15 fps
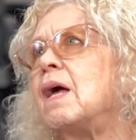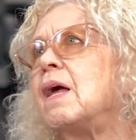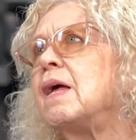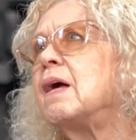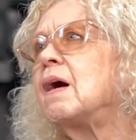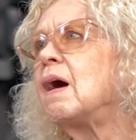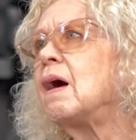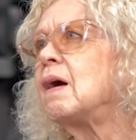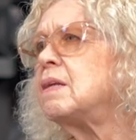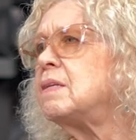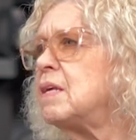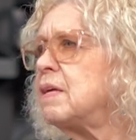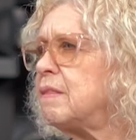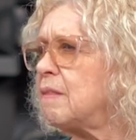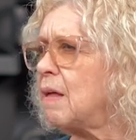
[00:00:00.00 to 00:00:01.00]

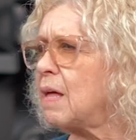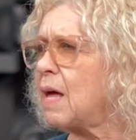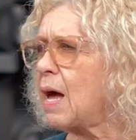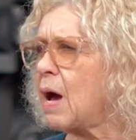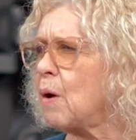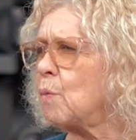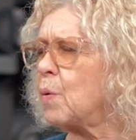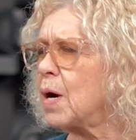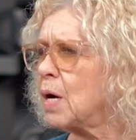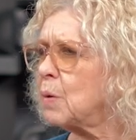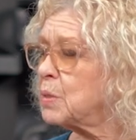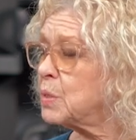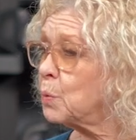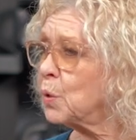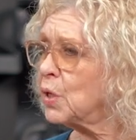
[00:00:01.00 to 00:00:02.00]
And where I
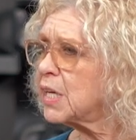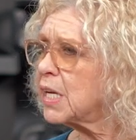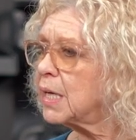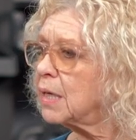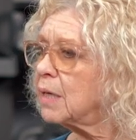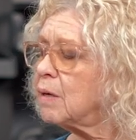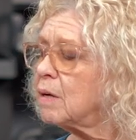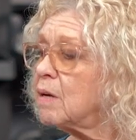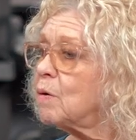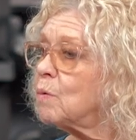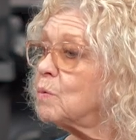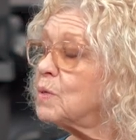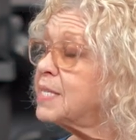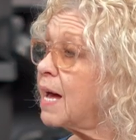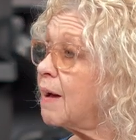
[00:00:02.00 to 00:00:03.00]
was working
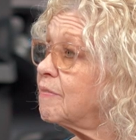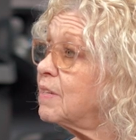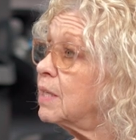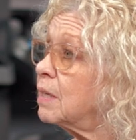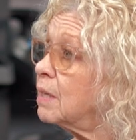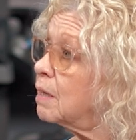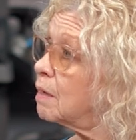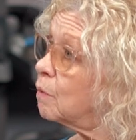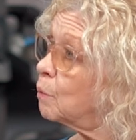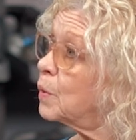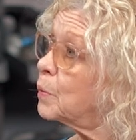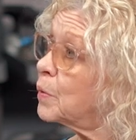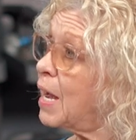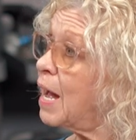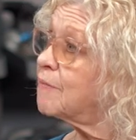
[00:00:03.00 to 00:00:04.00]
was having, we
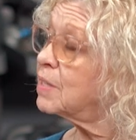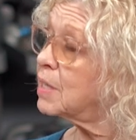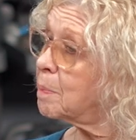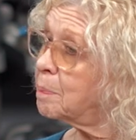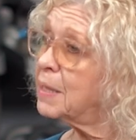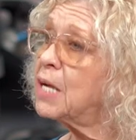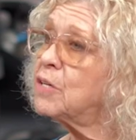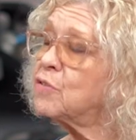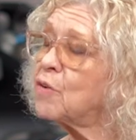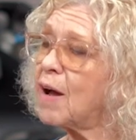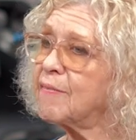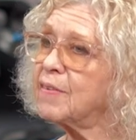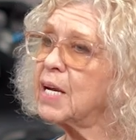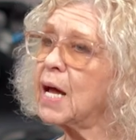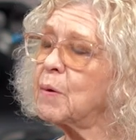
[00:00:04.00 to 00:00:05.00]
were having a blood
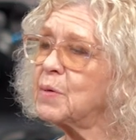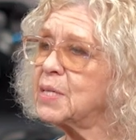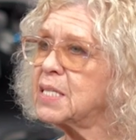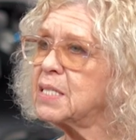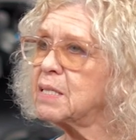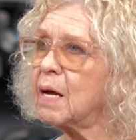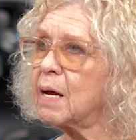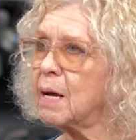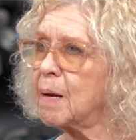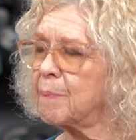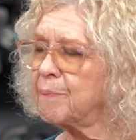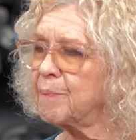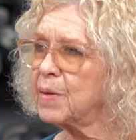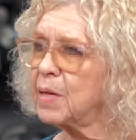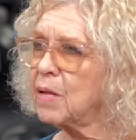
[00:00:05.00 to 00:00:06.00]
drive, and I was
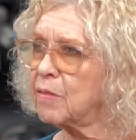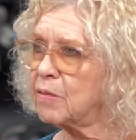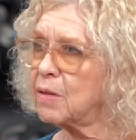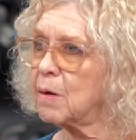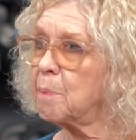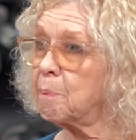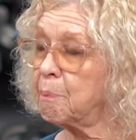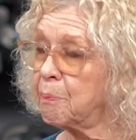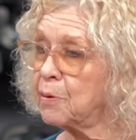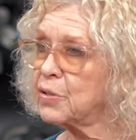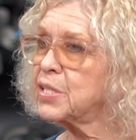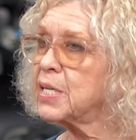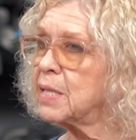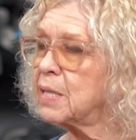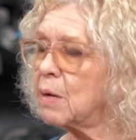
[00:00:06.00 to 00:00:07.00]
um, the
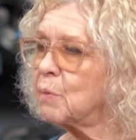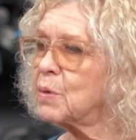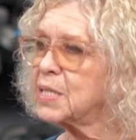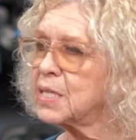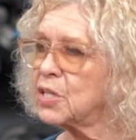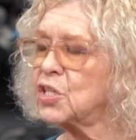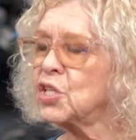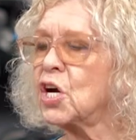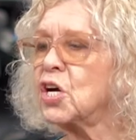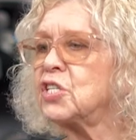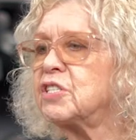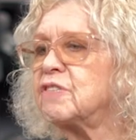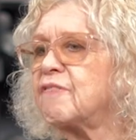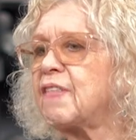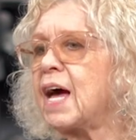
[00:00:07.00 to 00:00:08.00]
person that was in
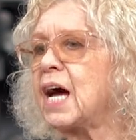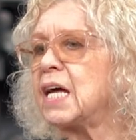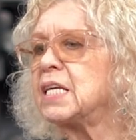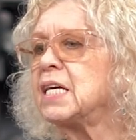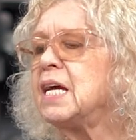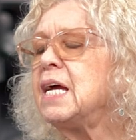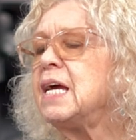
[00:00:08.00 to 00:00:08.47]
charge of that.